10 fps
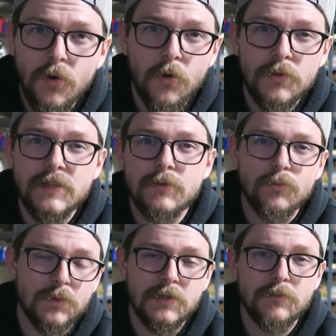only
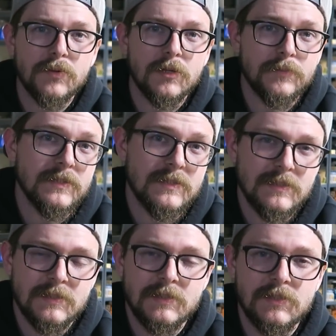real purpose
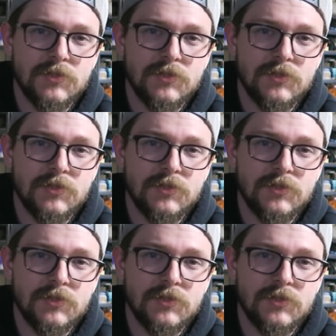is to